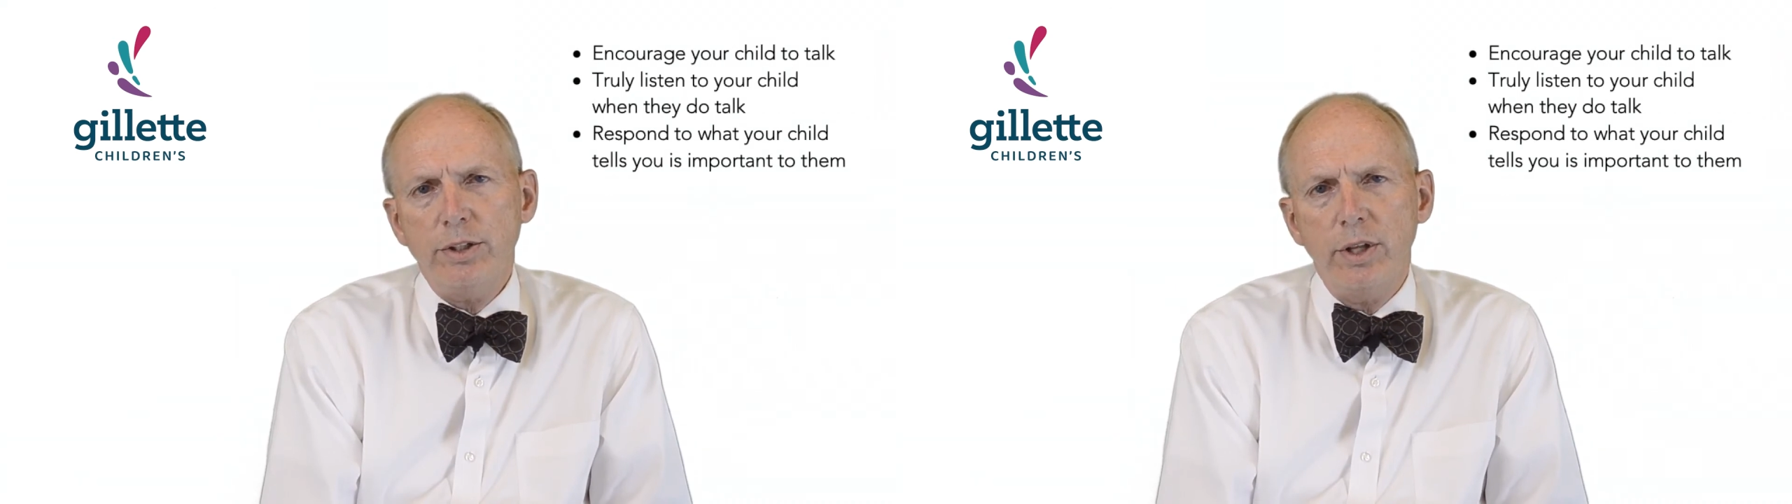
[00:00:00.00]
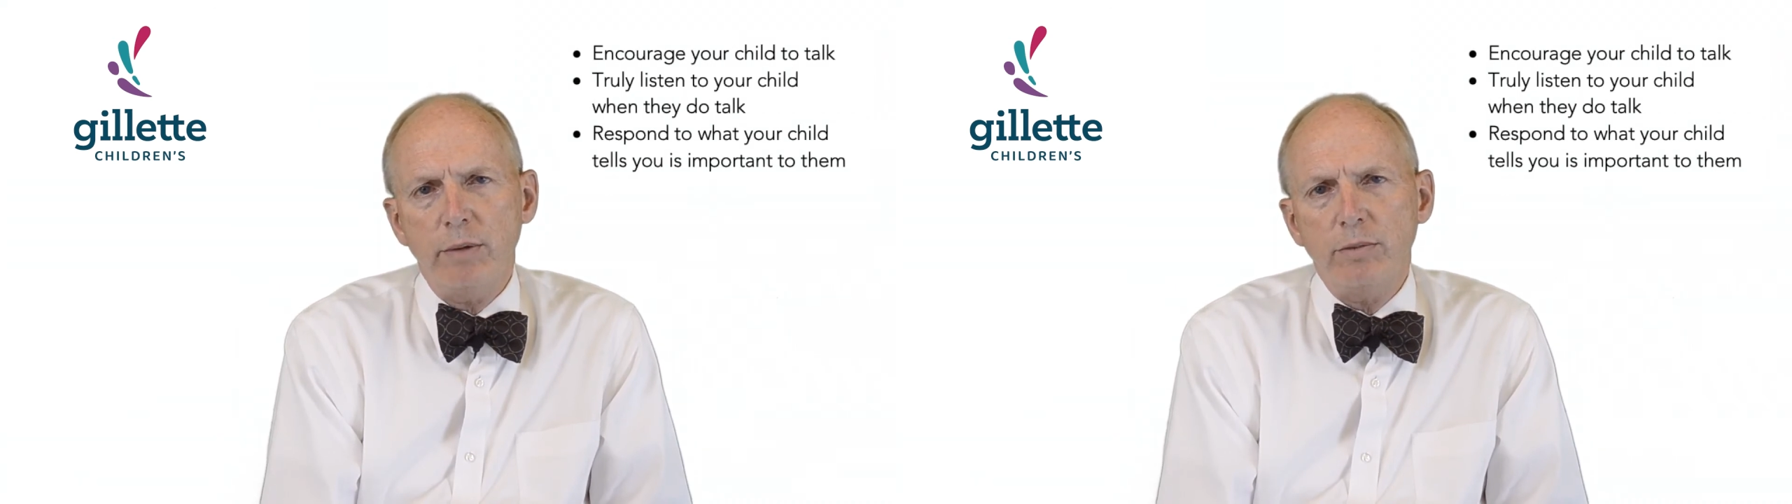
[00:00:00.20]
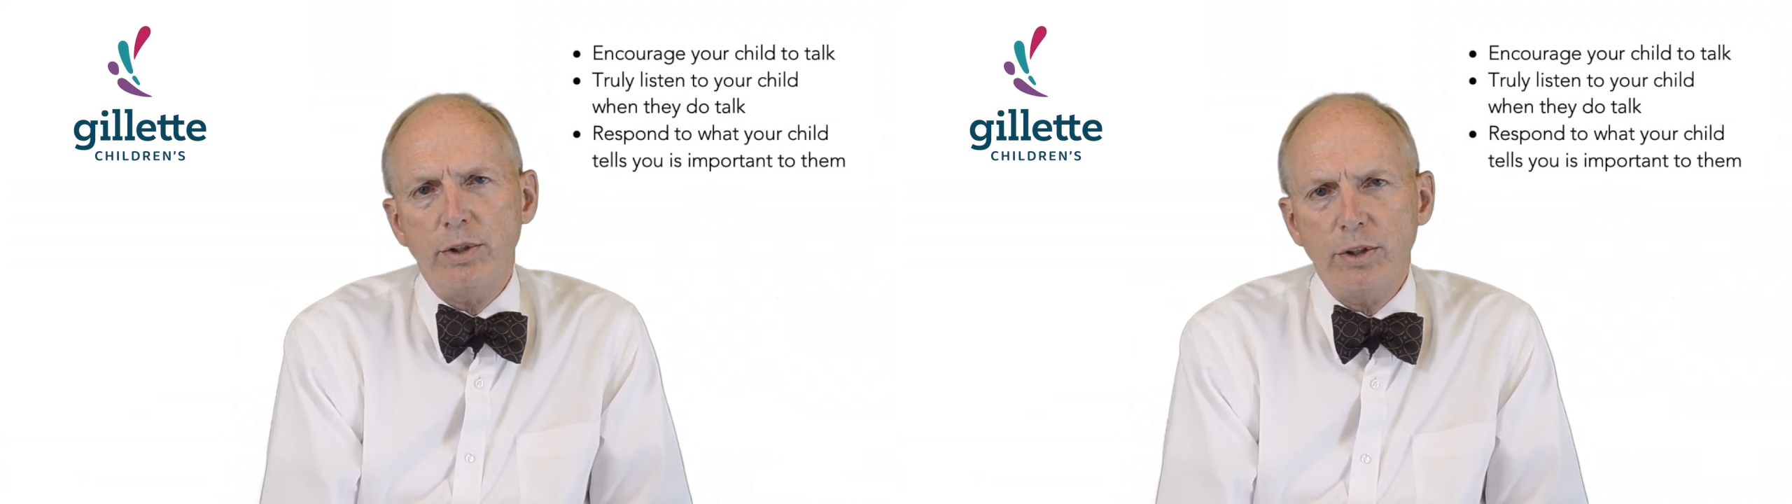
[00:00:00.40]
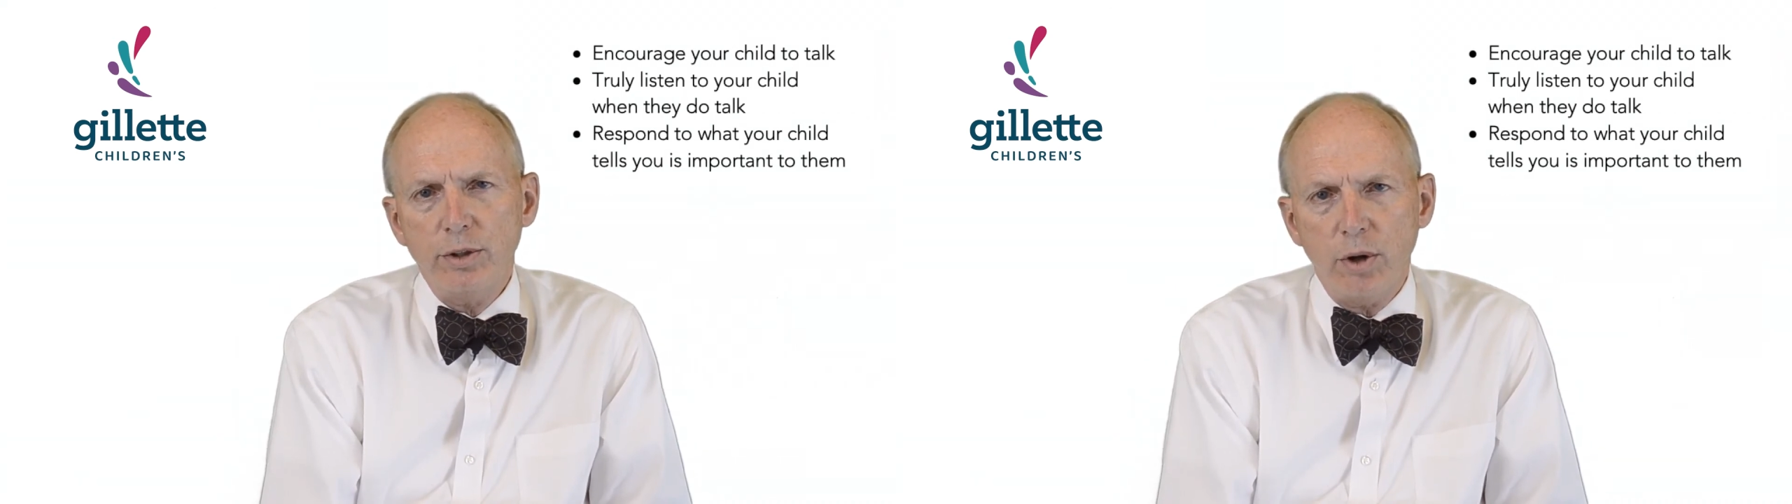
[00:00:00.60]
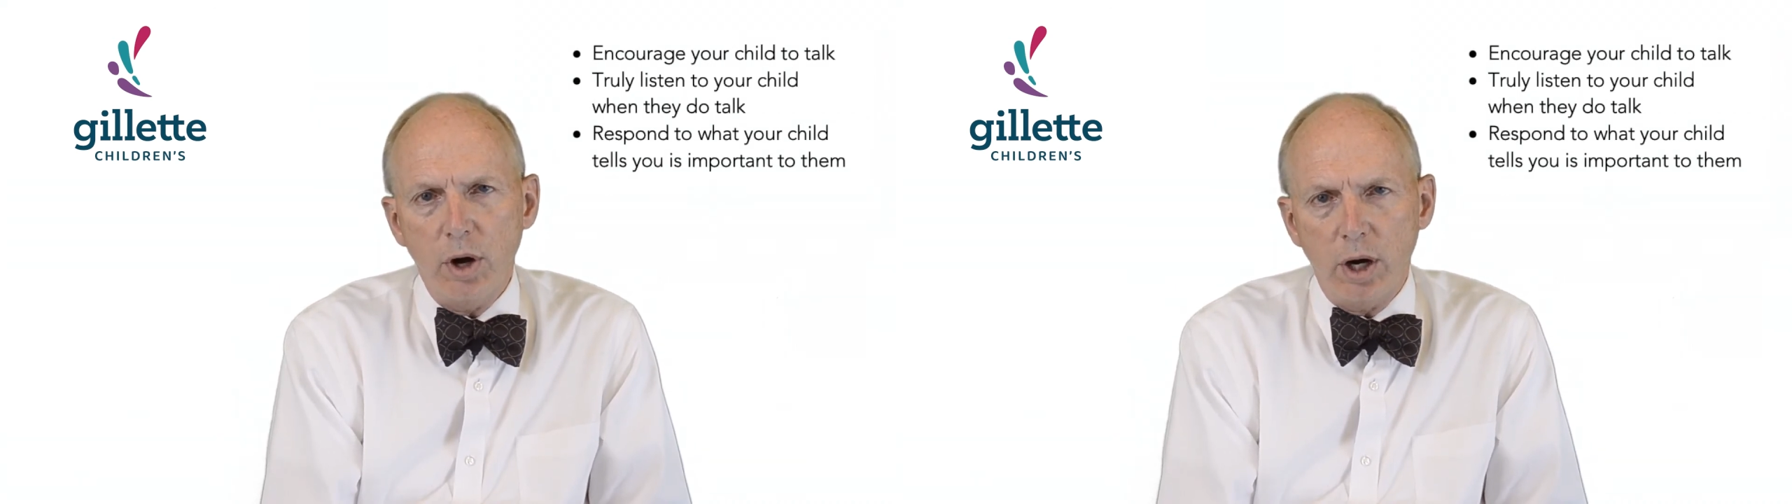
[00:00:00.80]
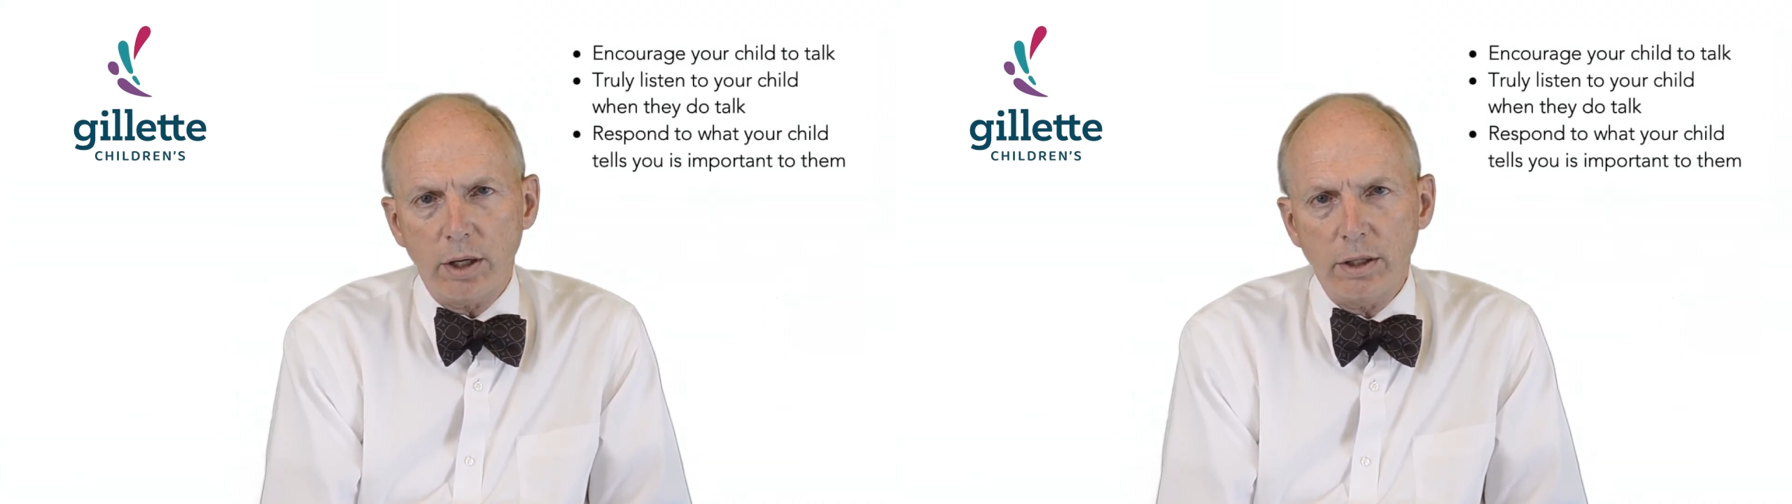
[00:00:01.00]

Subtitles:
them to talk.